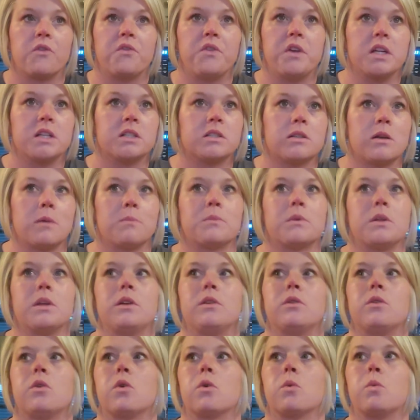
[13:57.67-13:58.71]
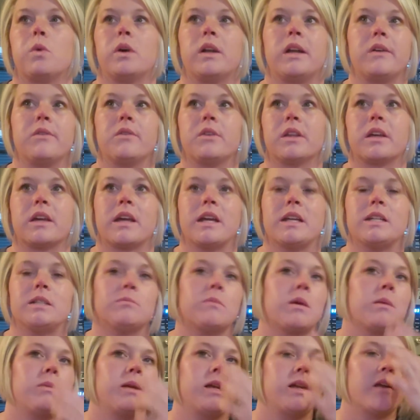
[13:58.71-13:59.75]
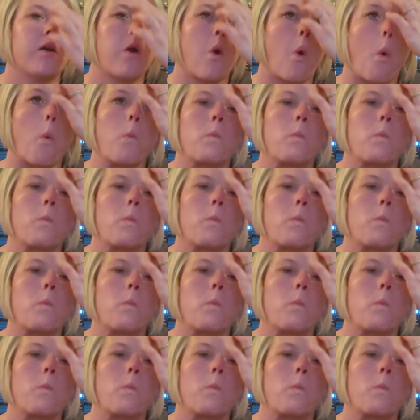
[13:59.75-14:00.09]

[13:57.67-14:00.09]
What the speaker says: fix something or whatever the case may be